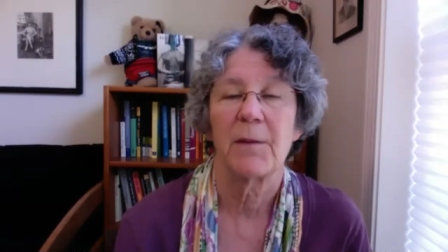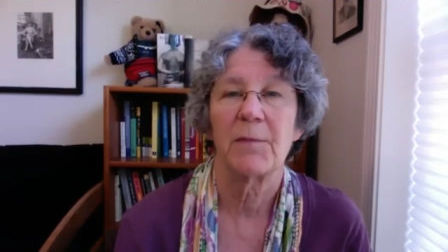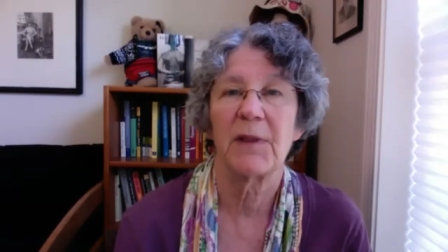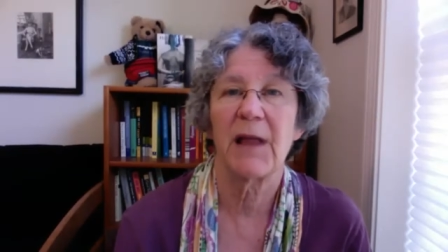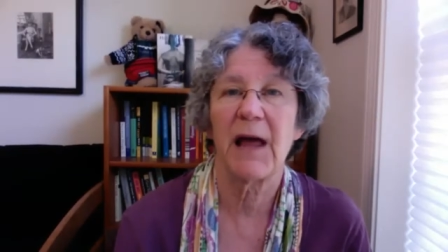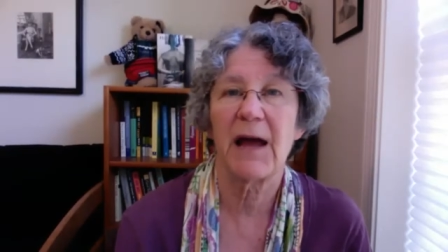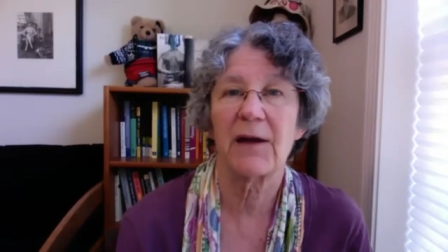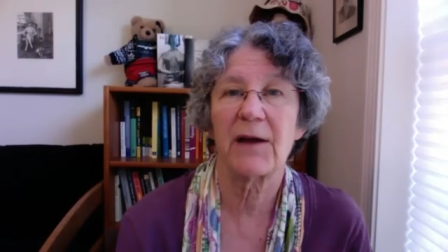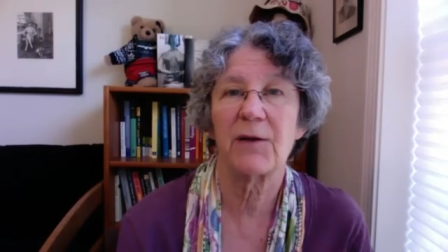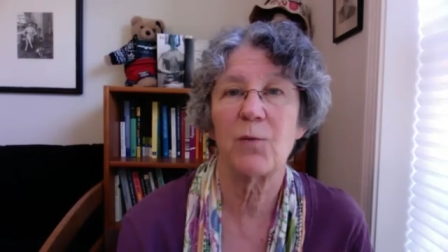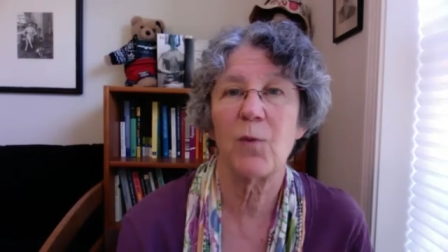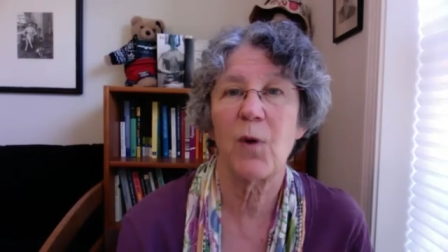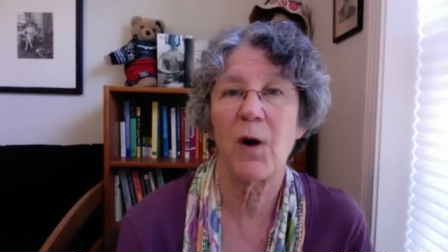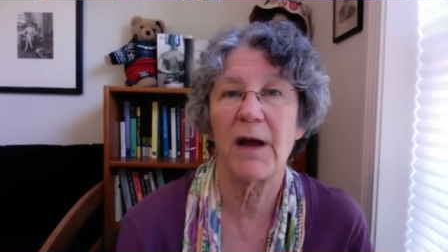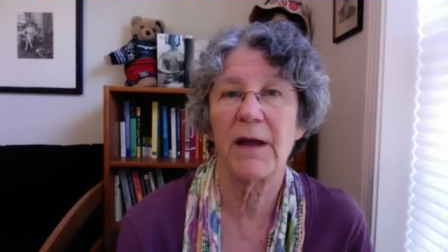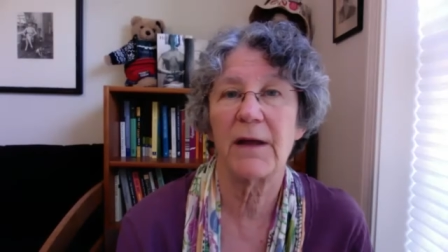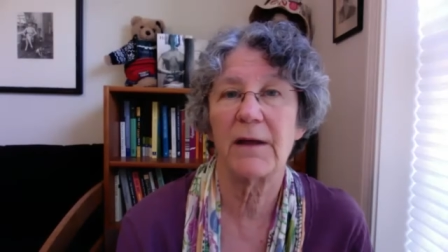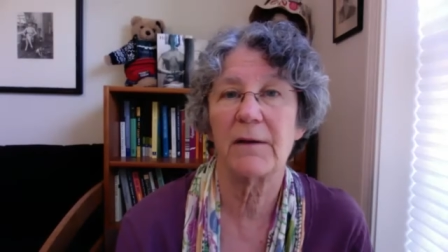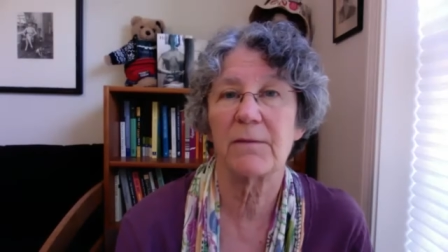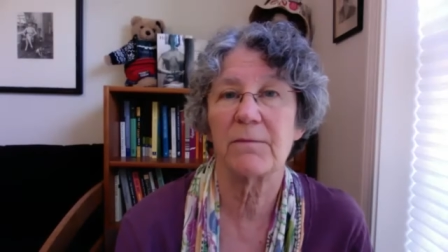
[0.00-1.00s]
black and
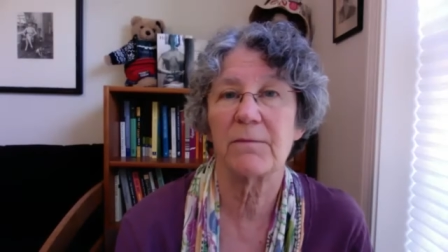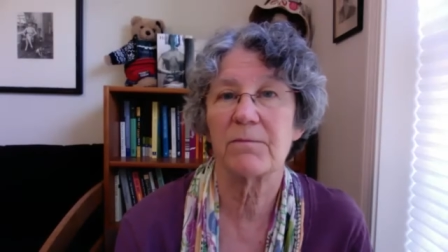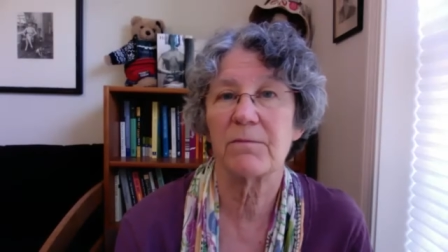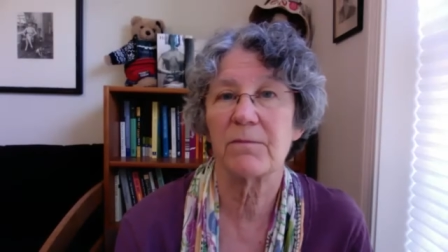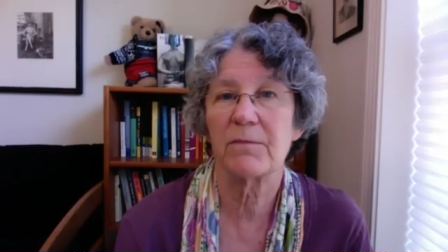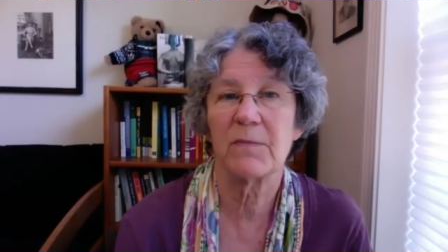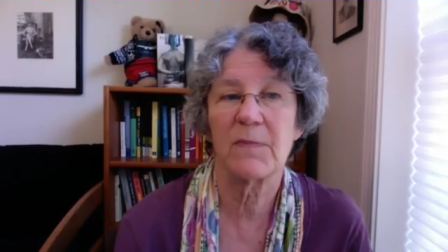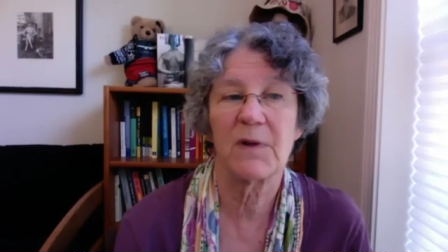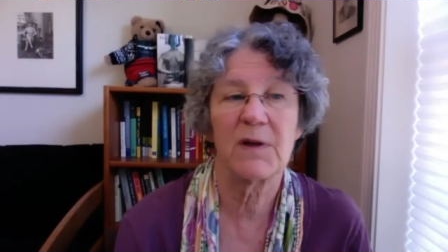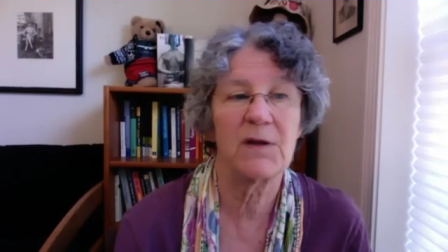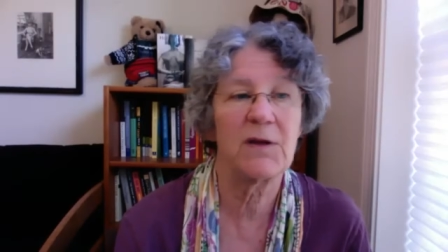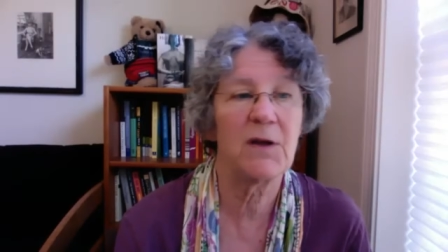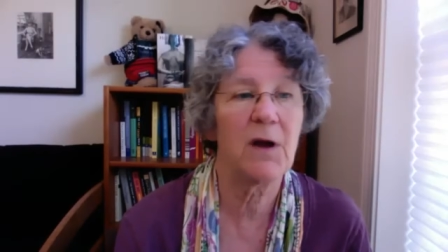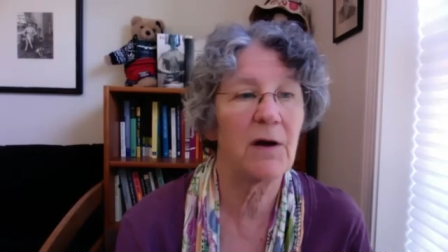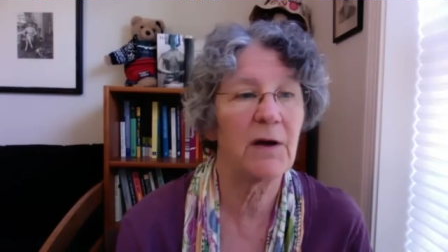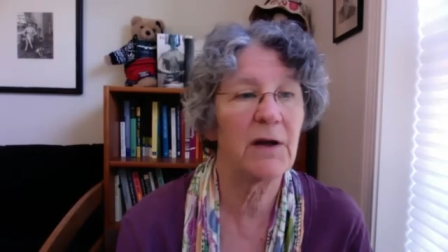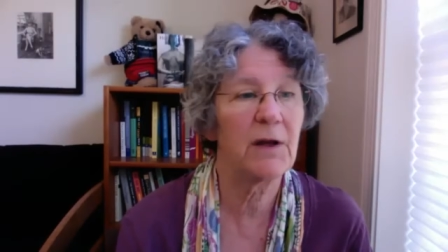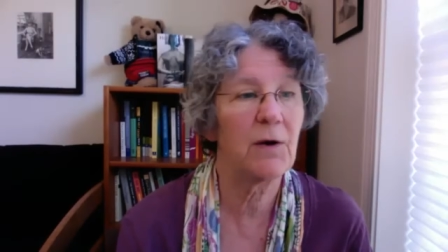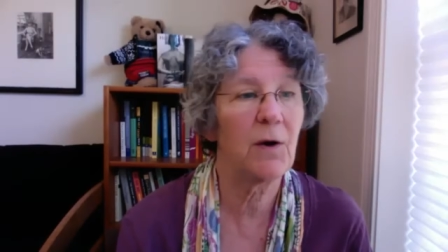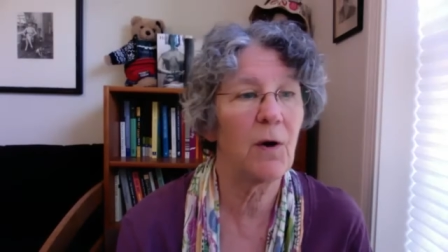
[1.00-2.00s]
white,
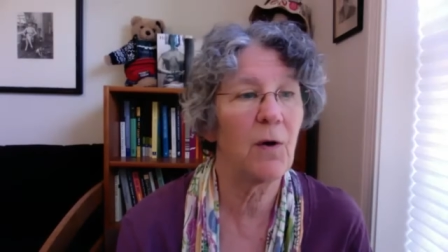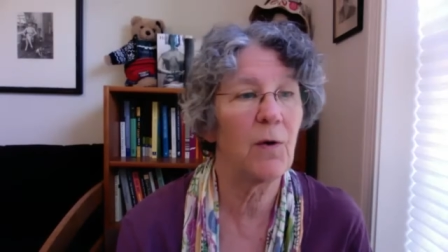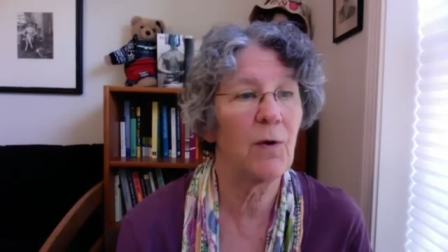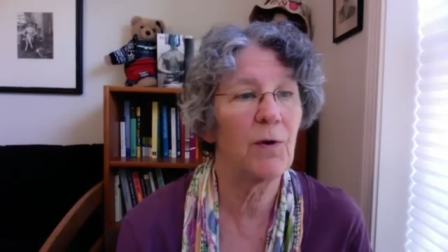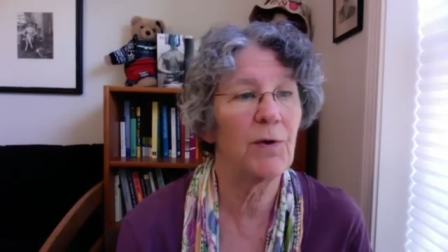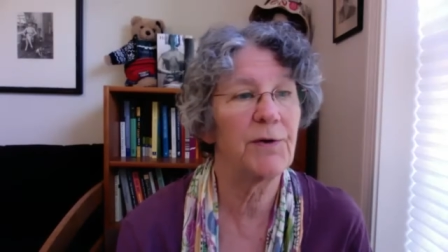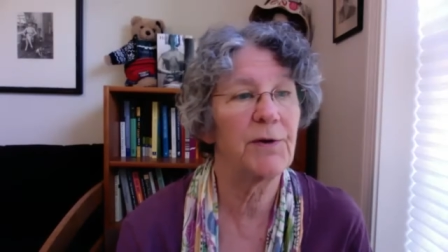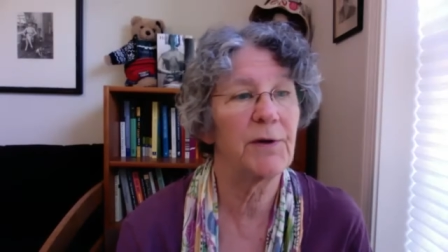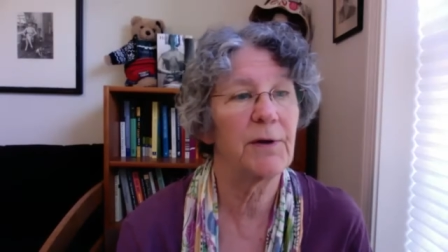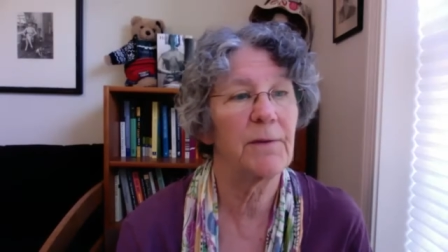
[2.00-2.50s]
young and old.